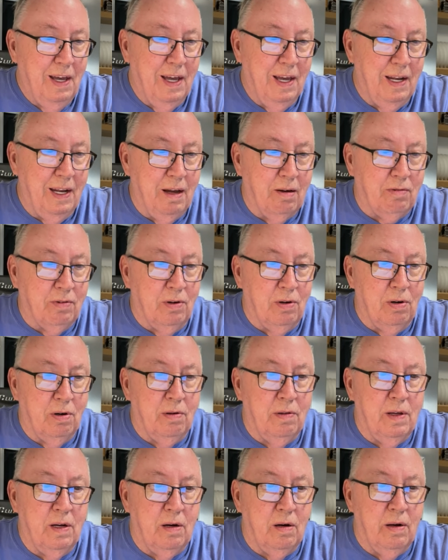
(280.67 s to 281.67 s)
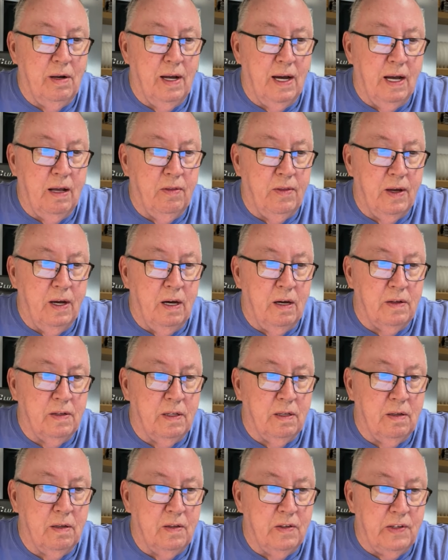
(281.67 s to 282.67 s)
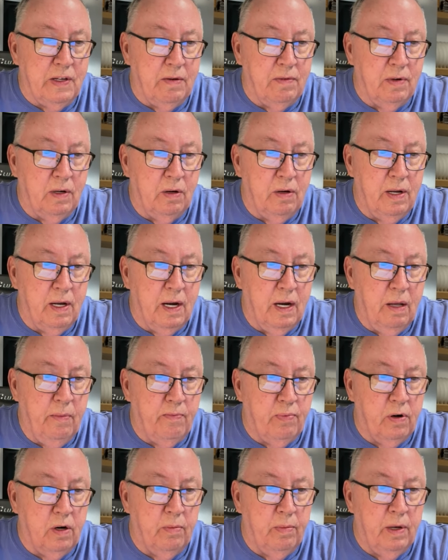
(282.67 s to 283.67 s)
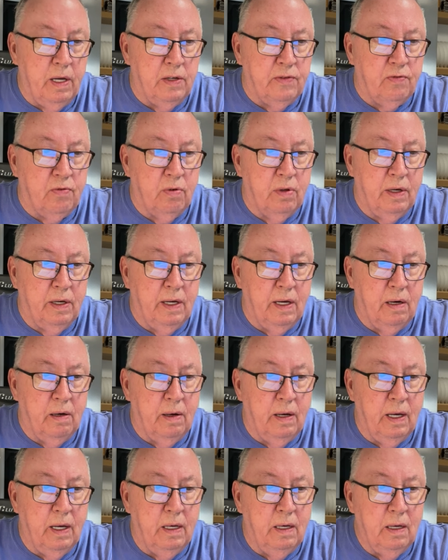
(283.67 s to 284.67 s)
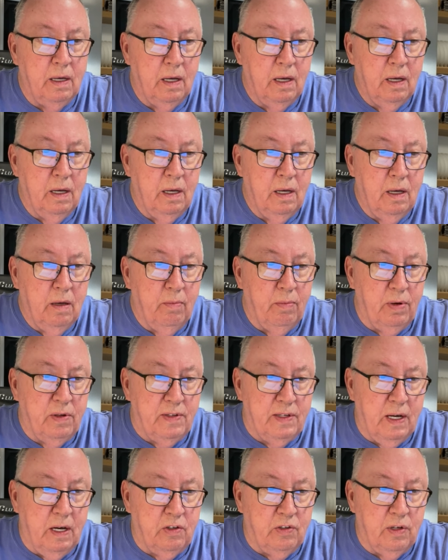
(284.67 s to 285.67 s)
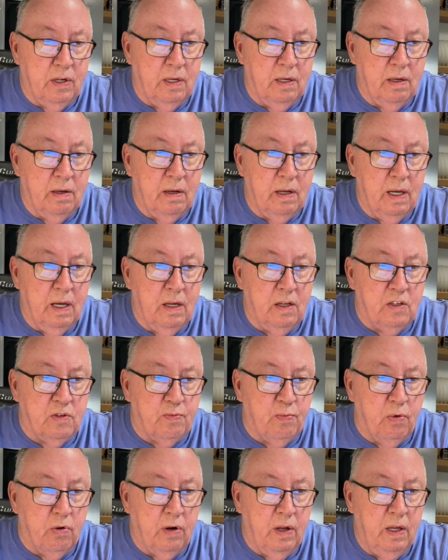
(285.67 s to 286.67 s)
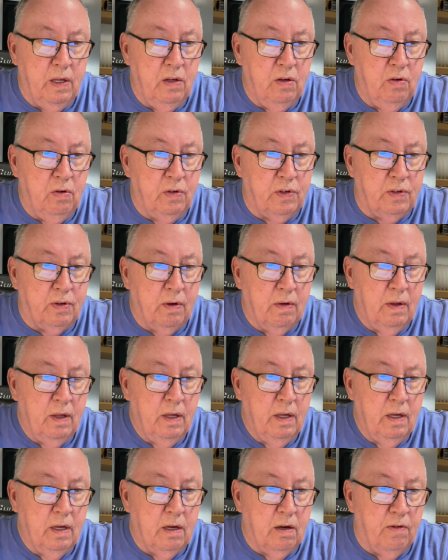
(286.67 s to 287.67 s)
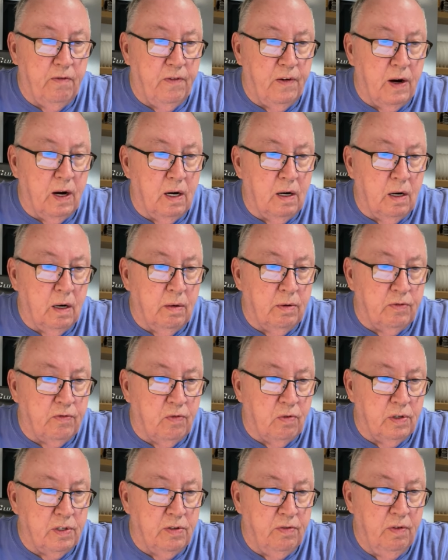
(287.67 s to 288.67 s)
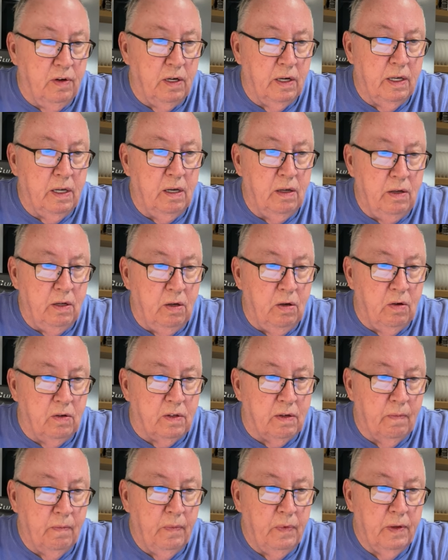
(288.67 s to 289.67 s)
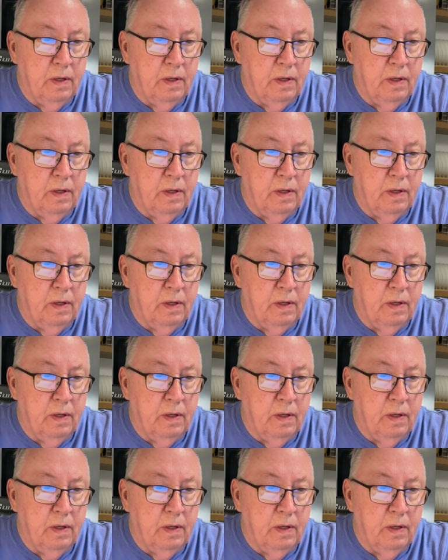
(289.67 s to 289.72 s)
In Ecuador, there are 9,790 permits for the carrying, possession, and sporting use of firearms for civilian use,